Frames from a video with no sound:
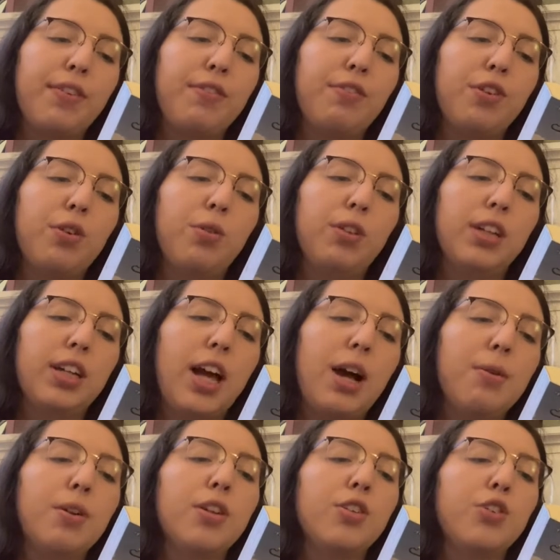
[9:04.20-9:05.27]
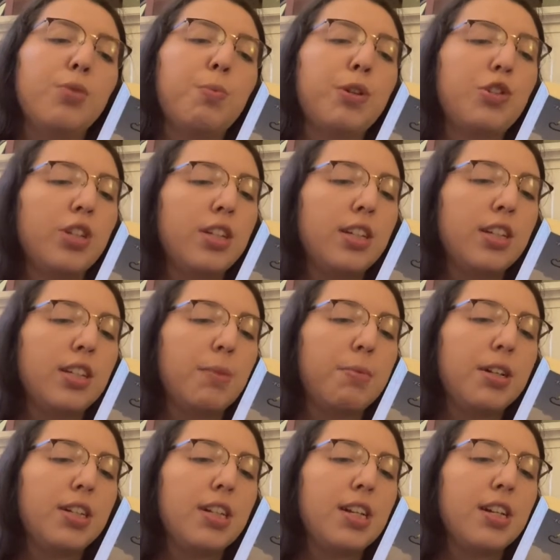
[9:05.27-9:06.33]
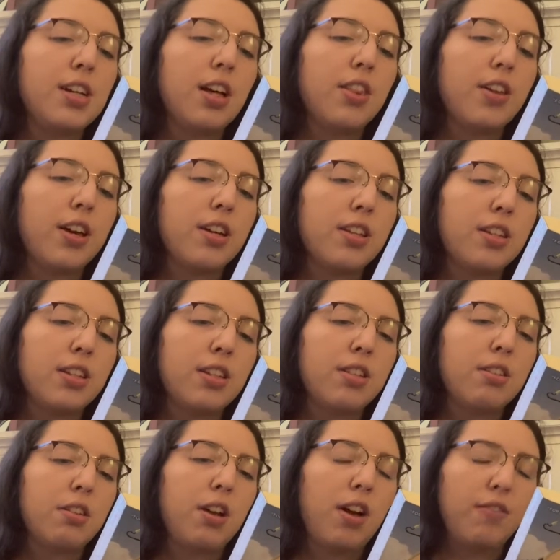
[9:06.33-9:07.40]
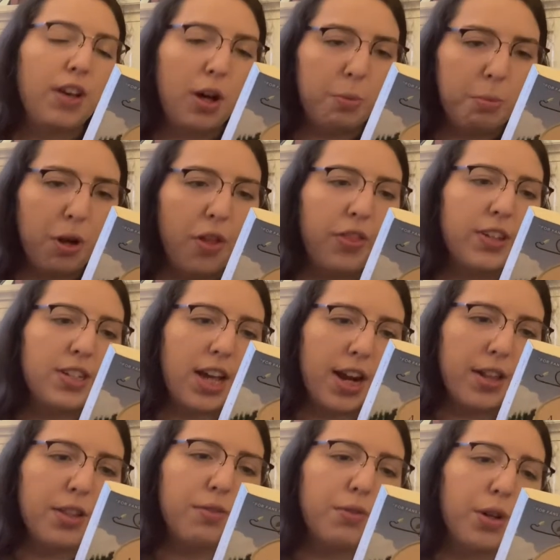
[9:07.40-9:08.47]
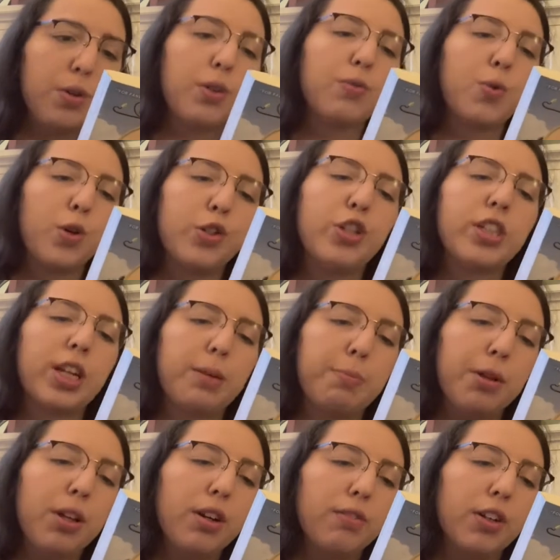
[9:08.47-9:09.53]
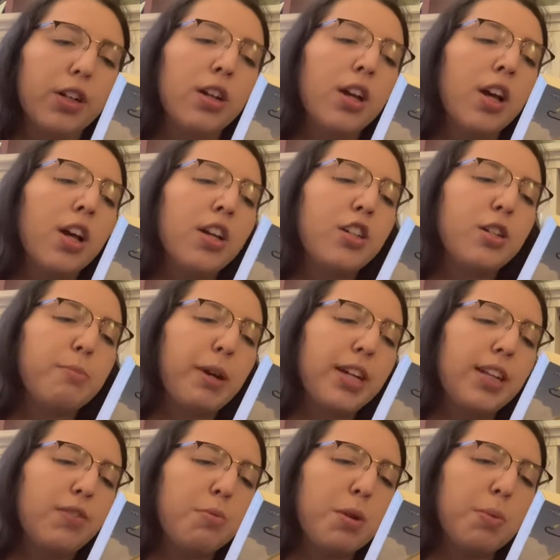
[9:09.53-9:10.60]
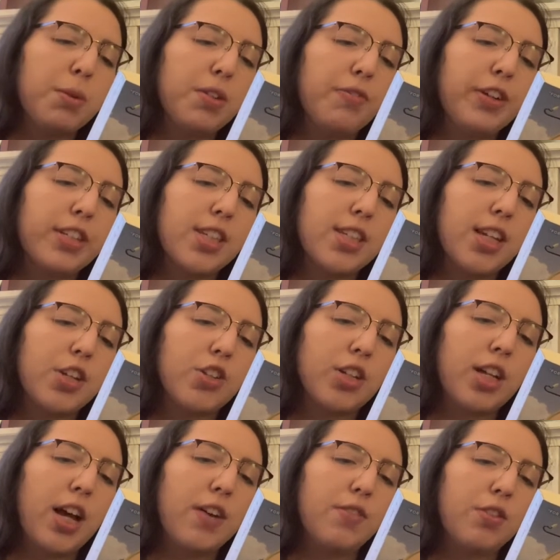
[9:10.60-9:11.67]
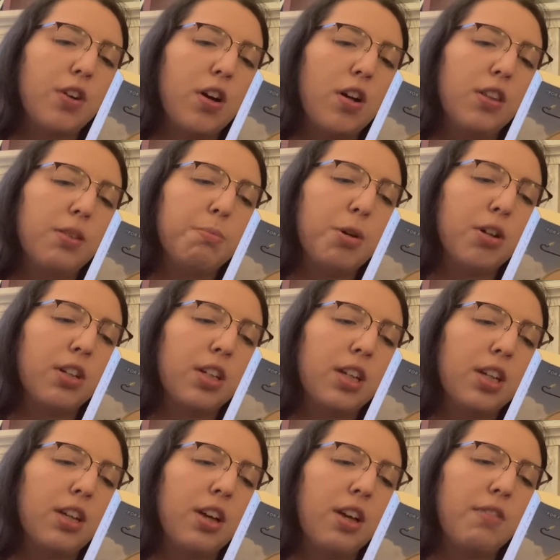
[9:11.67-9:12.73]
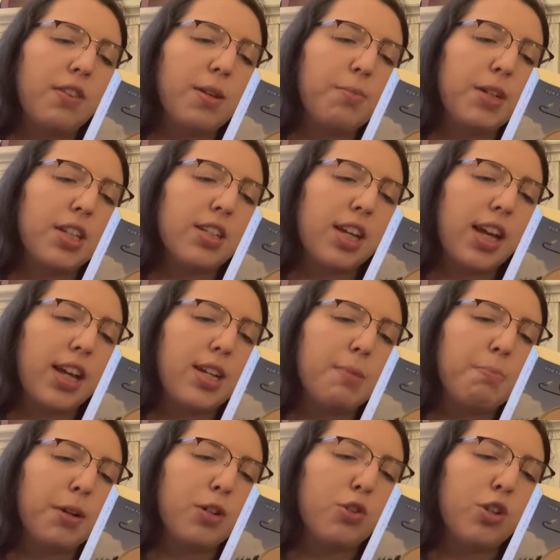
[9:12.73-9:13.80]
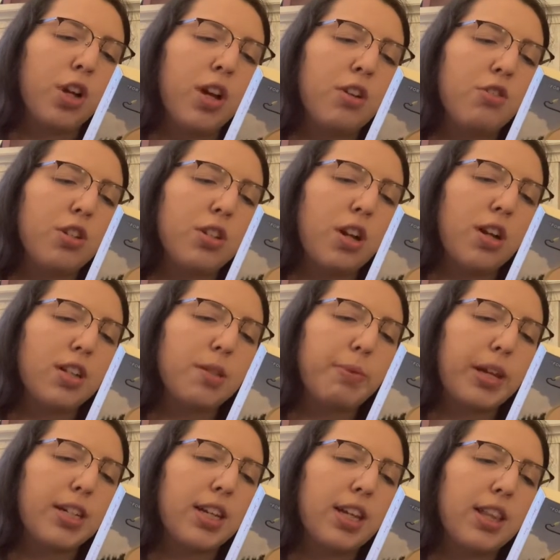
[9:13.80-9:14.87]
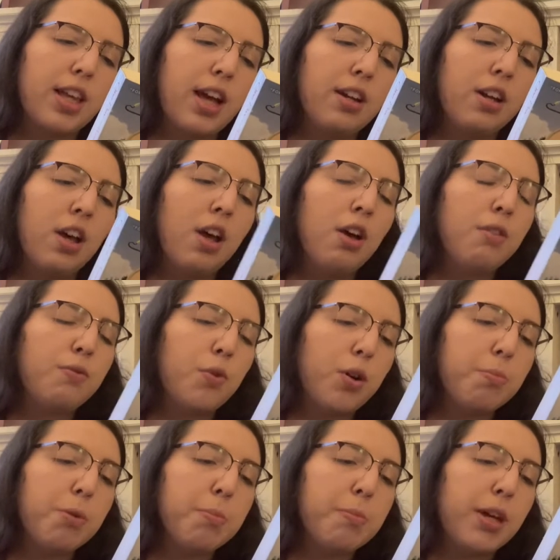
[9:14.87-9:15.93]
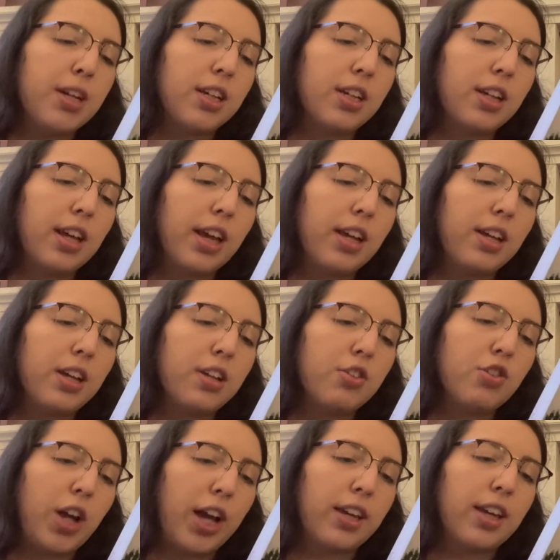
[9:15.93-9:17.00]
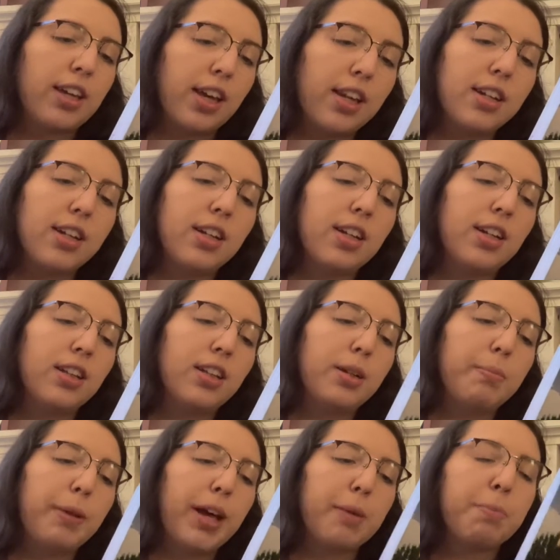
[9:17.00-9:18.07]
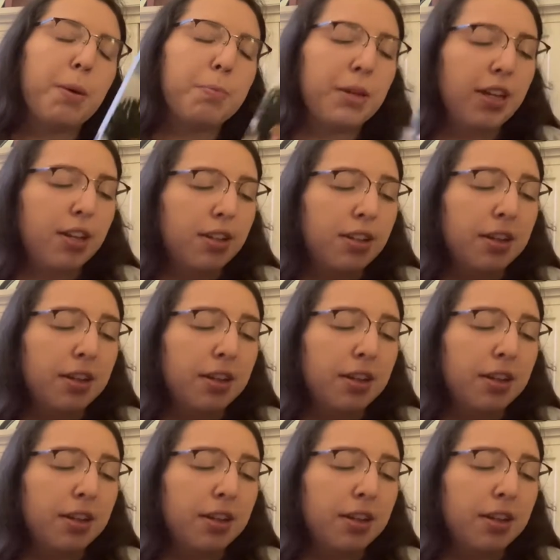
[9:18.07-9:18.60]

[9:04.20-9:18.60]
for only an hour. When she sees someone in need of help on the side of the road, of course she's going to pull over. She might even be able to fix his engine. After all, the Mulcahy family is a handy bunch. She's not expecting that former medic Jack Gannon and a little black puppy